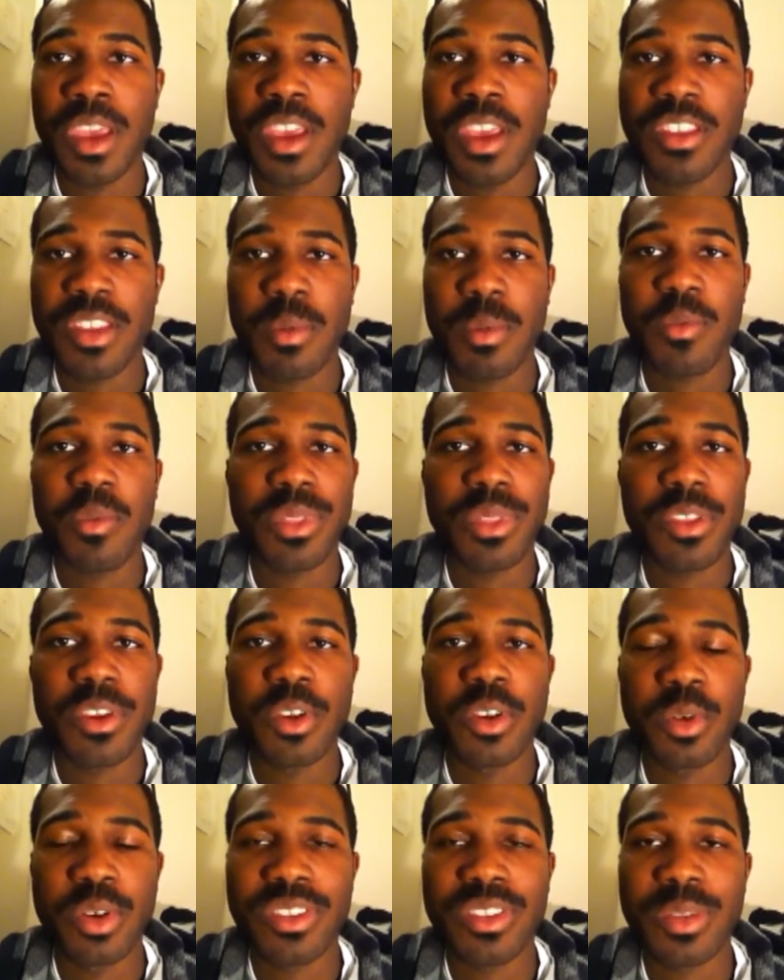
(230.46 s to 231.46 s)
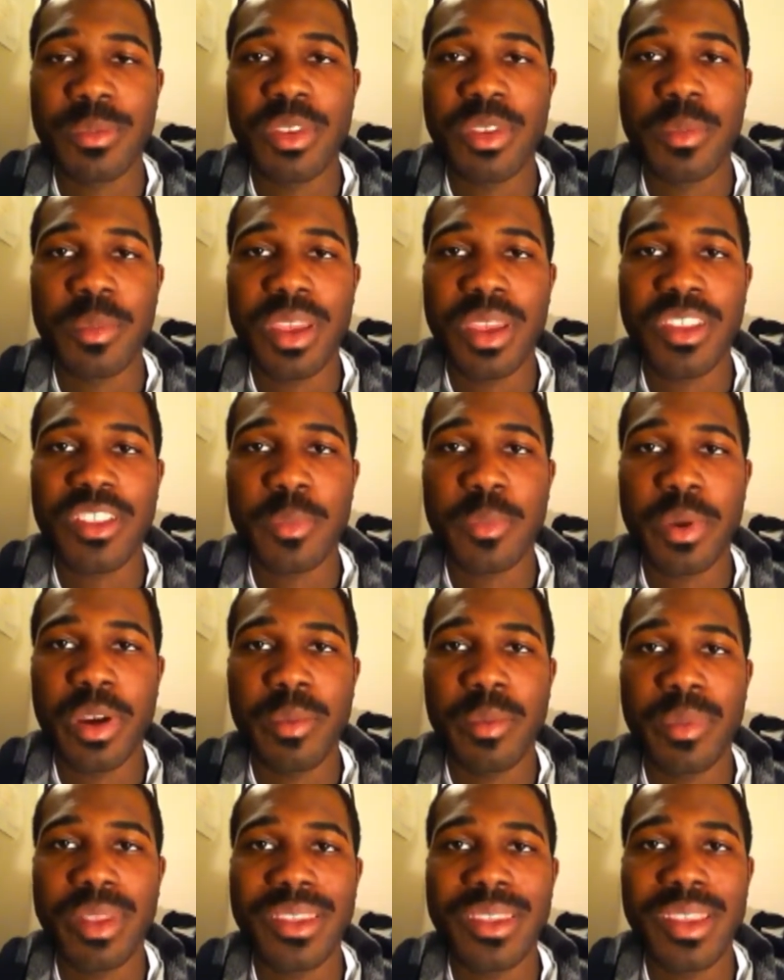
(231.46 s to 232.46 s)
Some of what they're doing seems to be
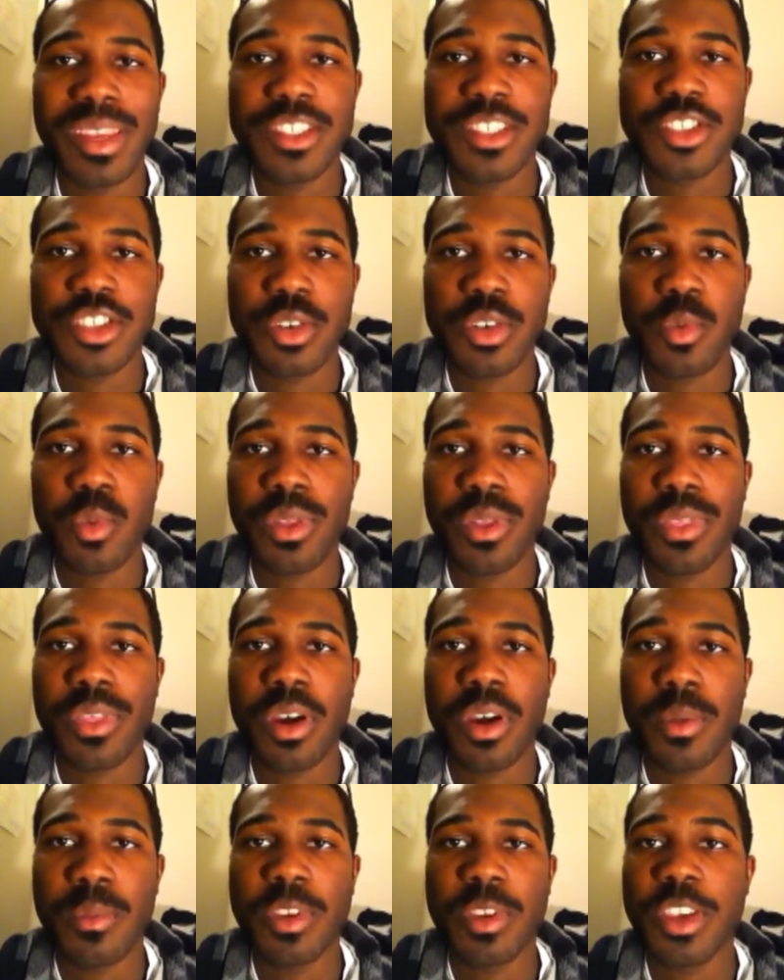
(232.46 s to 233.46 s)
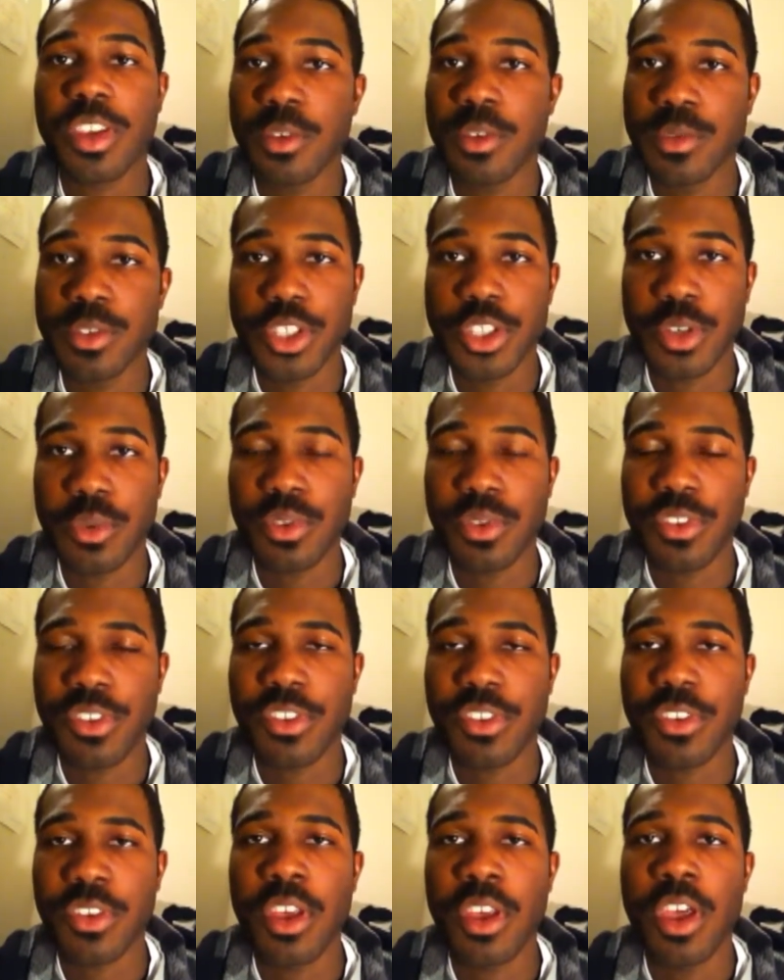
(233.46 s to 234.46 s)
experimentation with
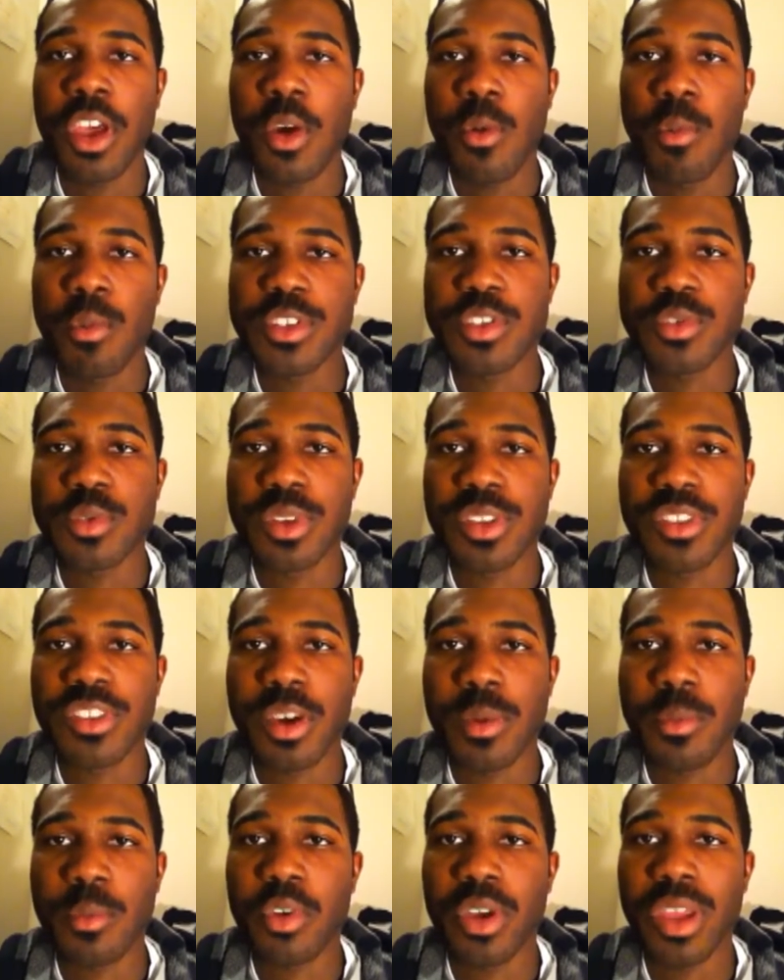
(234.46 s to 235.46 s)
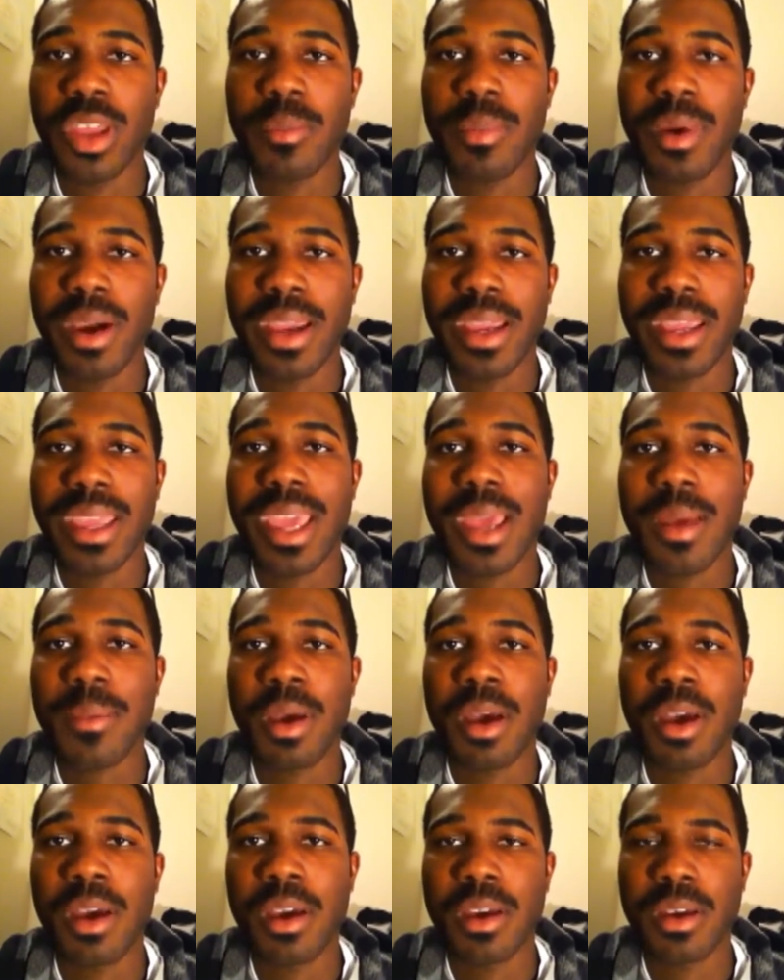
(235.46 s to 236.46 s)
Q-Juice, which was created by
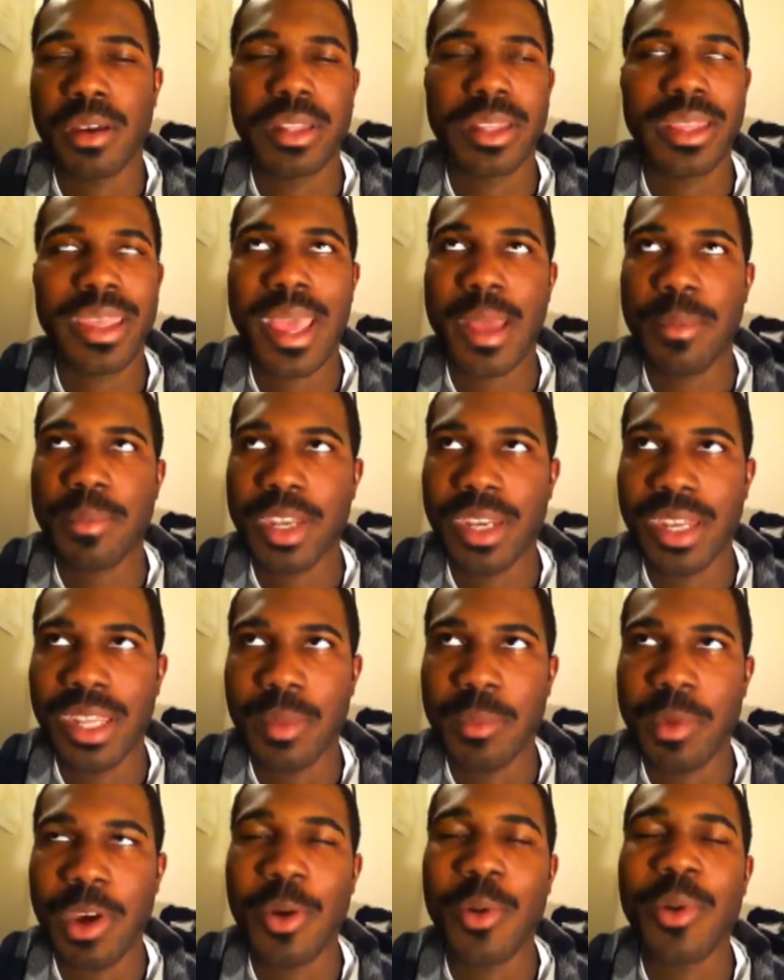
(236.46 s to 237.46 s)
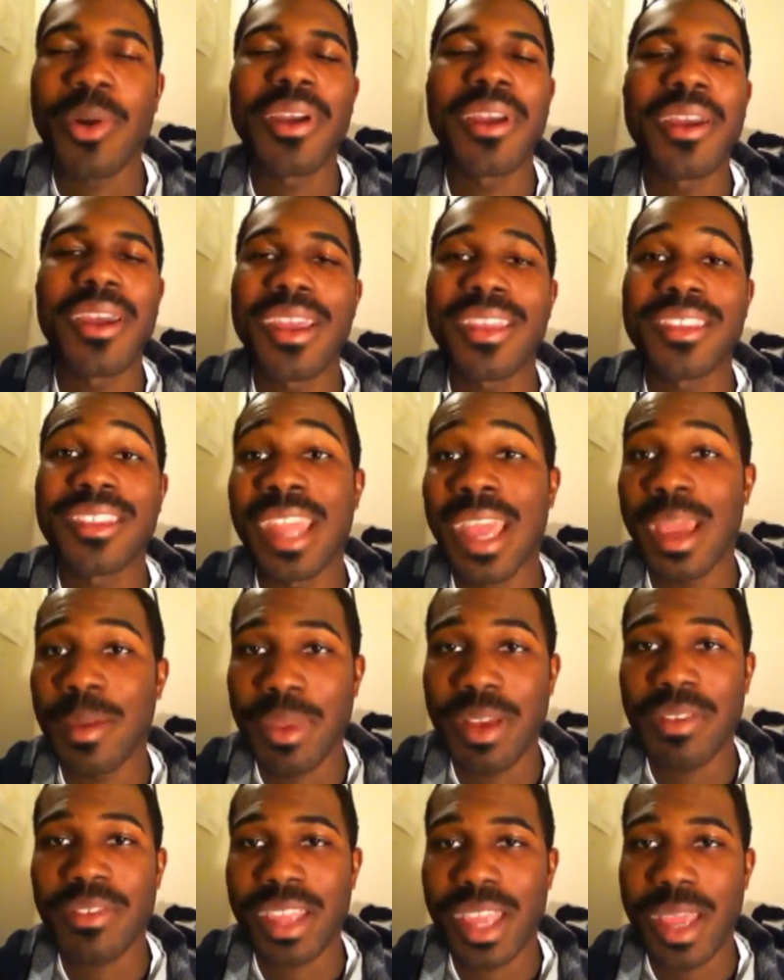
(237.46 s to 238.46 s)
Captain Nemo. He's named
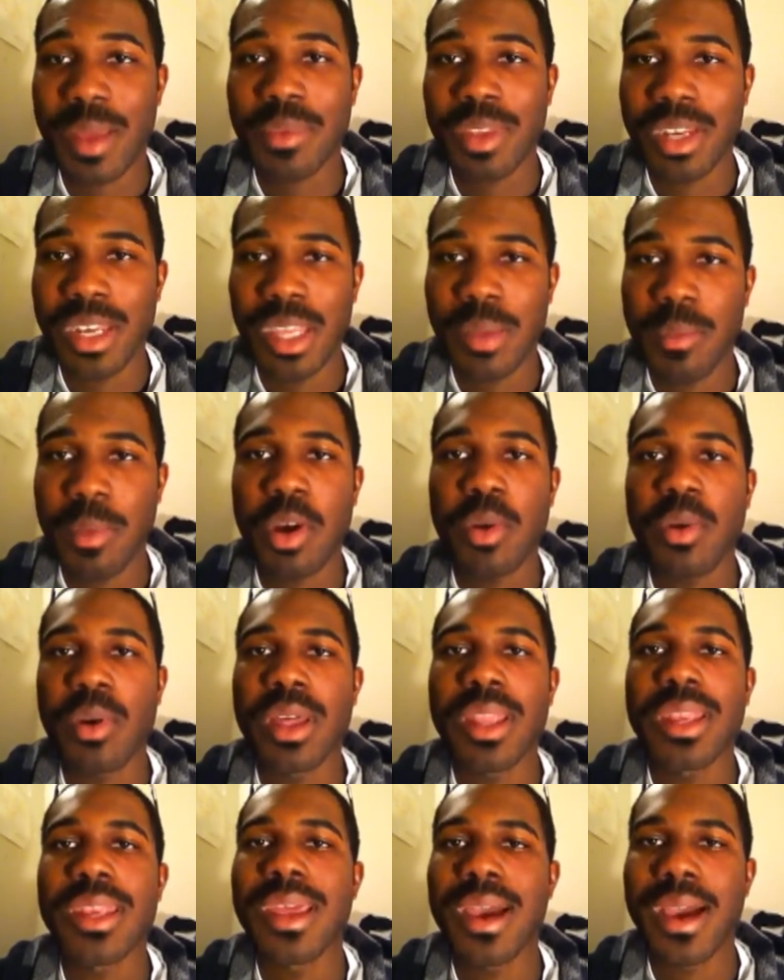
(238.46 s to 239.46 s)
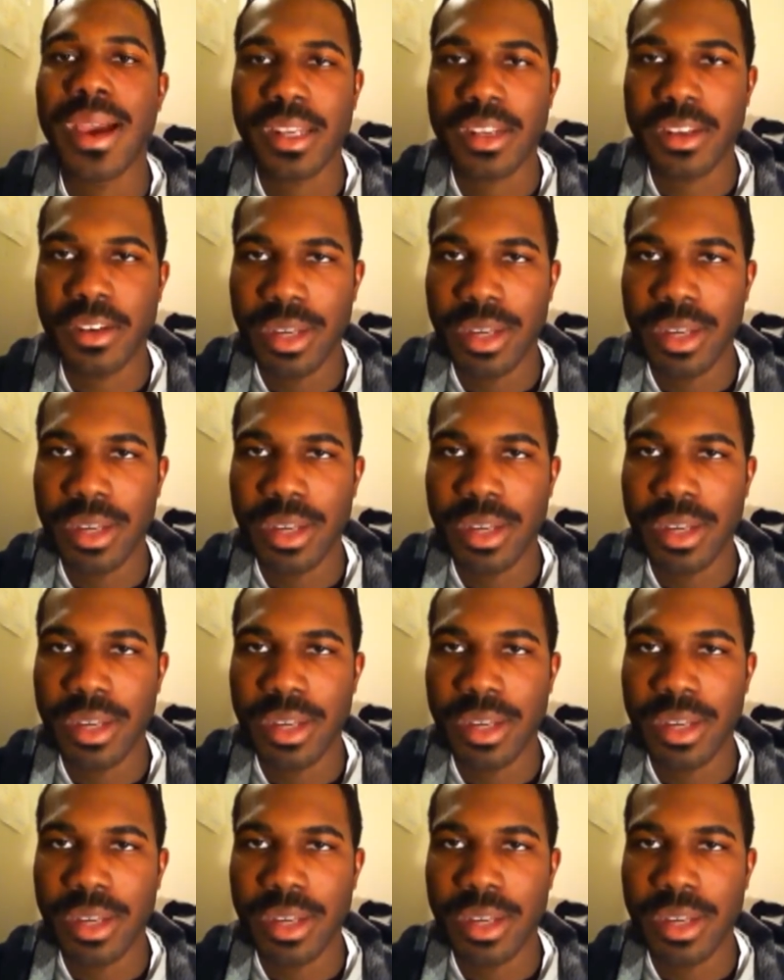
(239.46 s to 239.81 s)
after Captain Nemo, Dr.